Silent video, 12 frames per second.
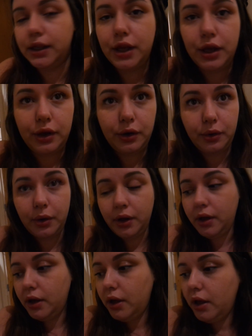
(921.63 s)
to
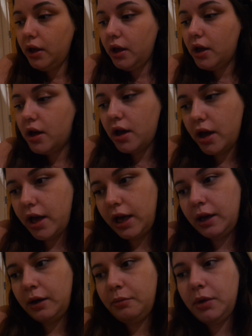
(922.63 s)

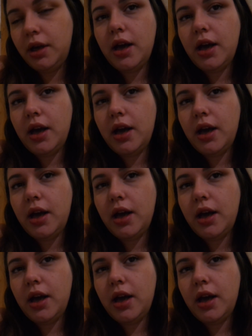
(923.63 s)
I